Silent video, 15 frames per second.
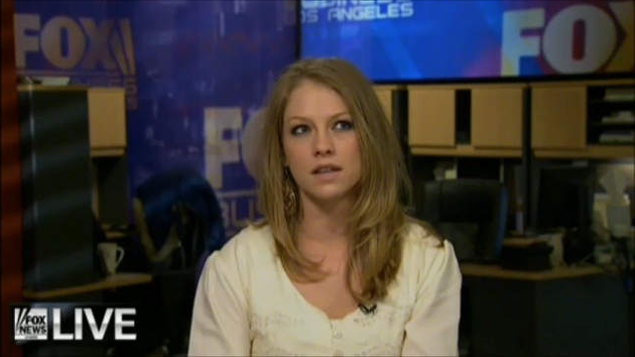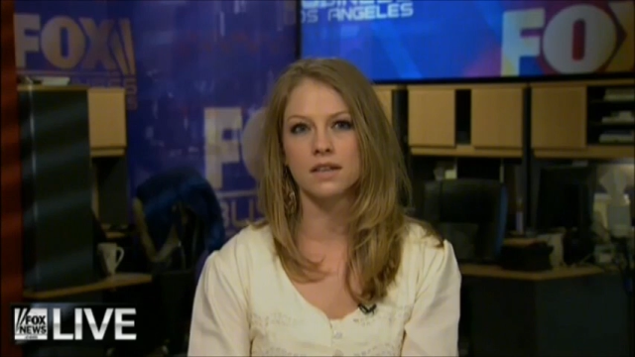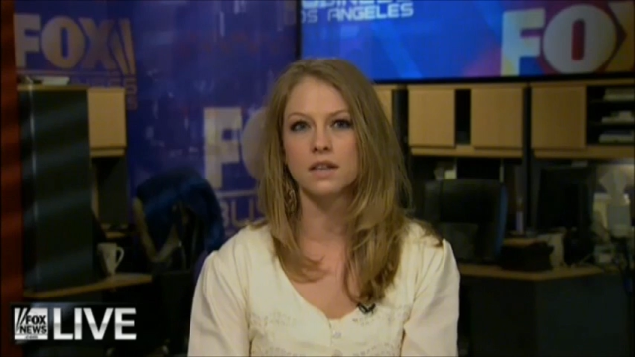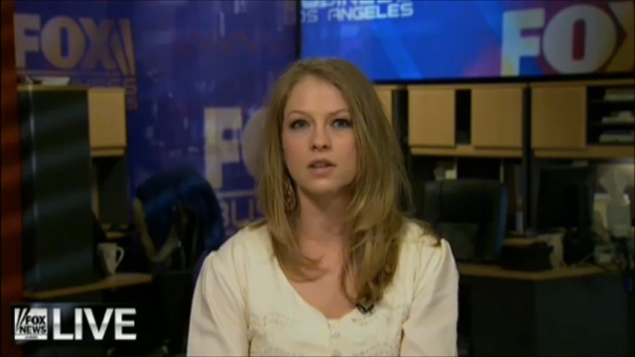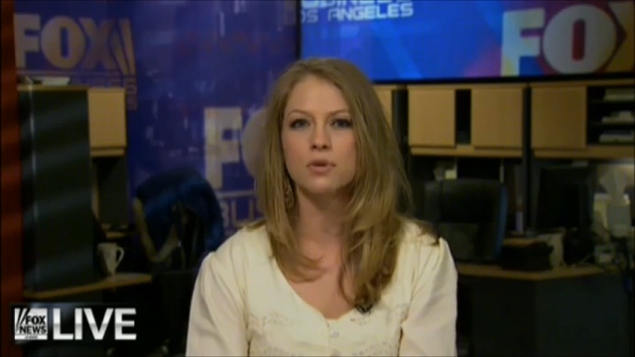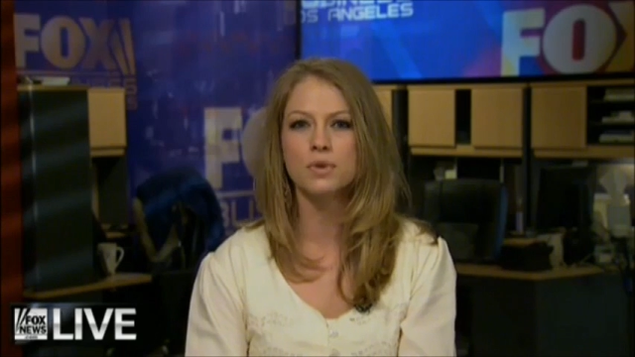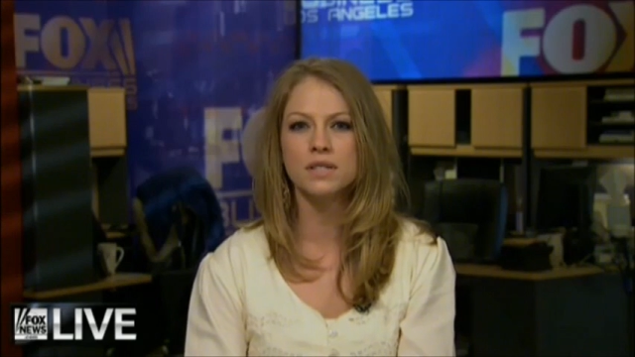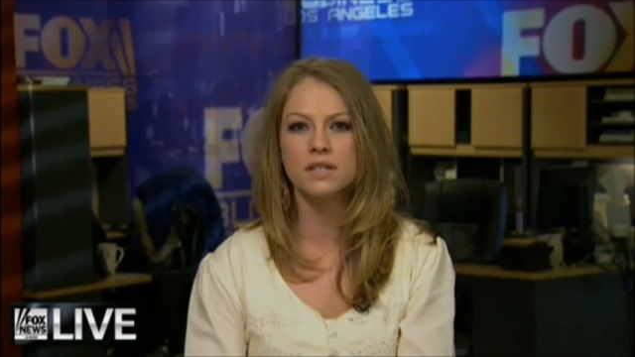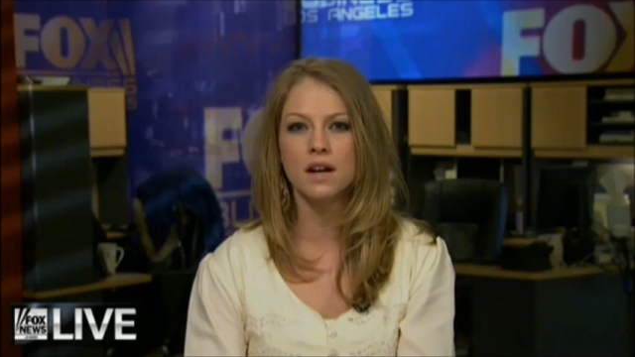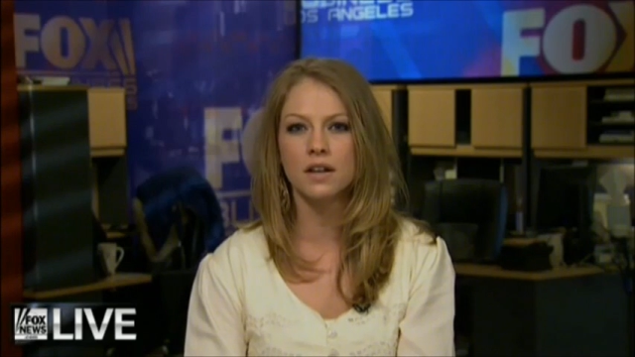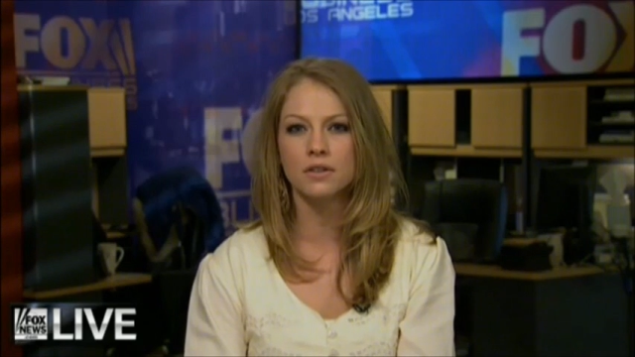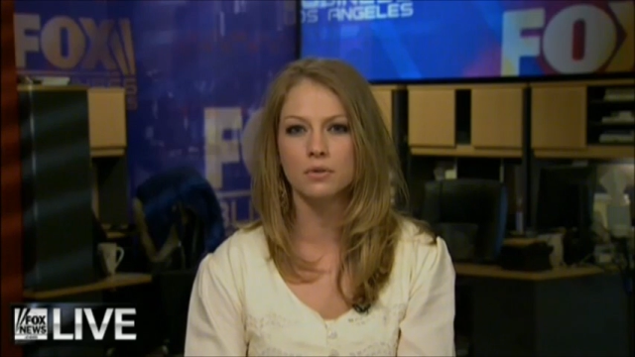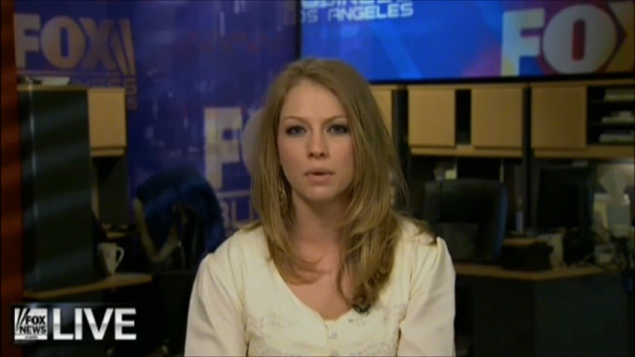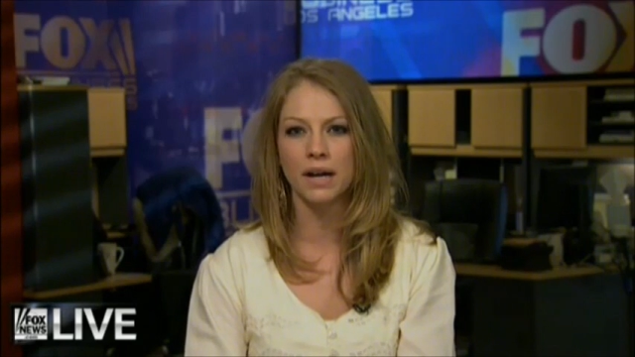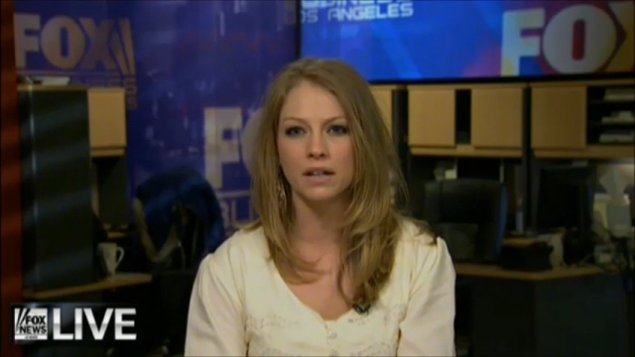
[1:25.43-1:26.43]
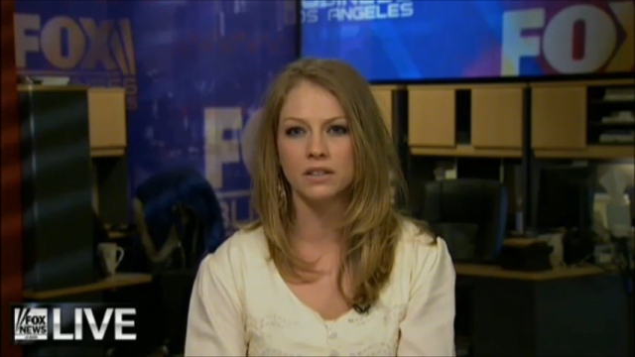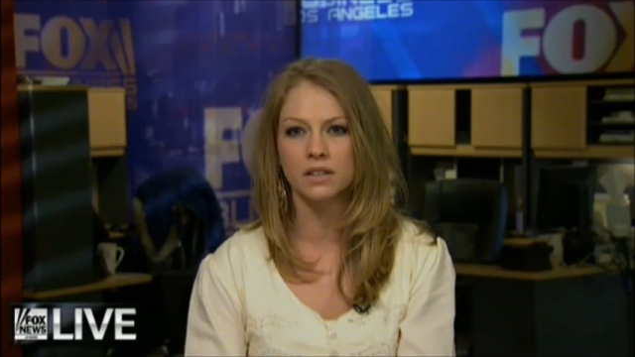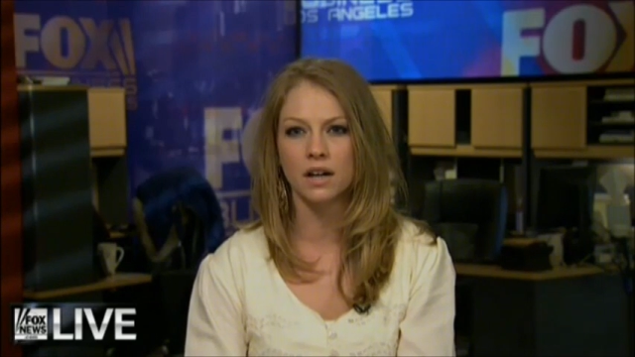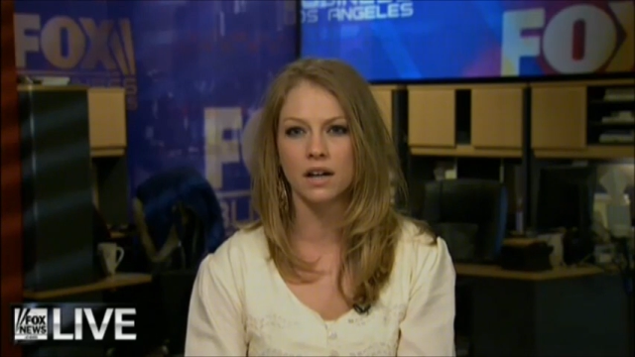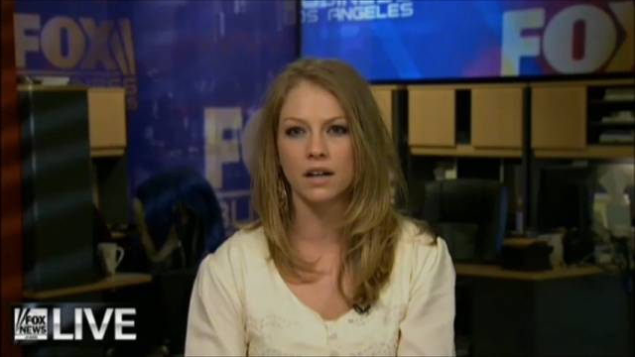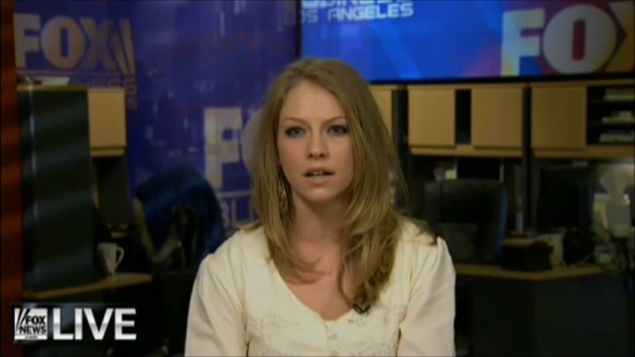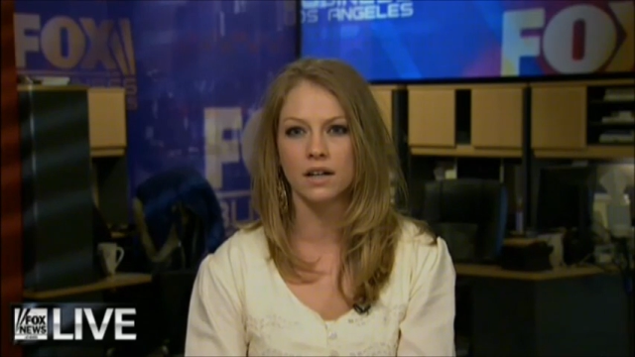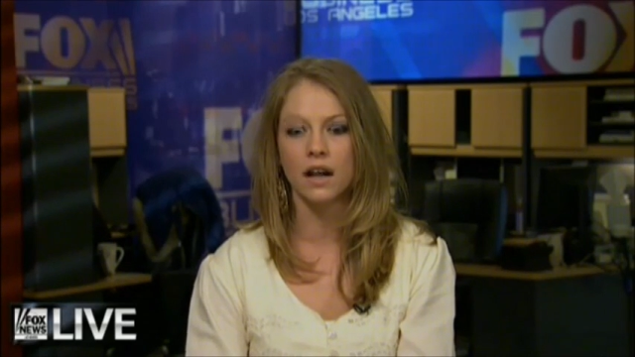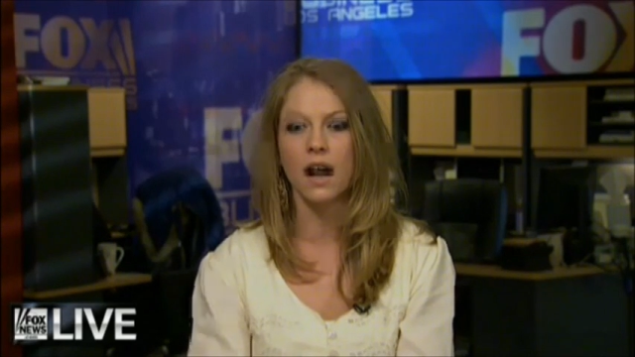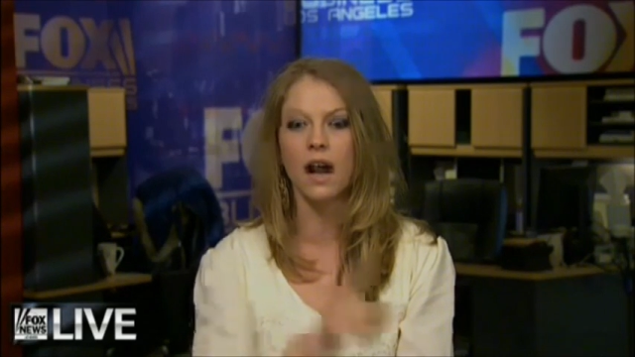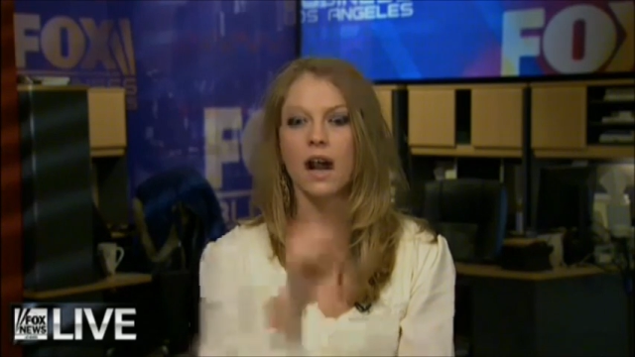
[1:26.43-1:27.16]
And then who was the other wild card?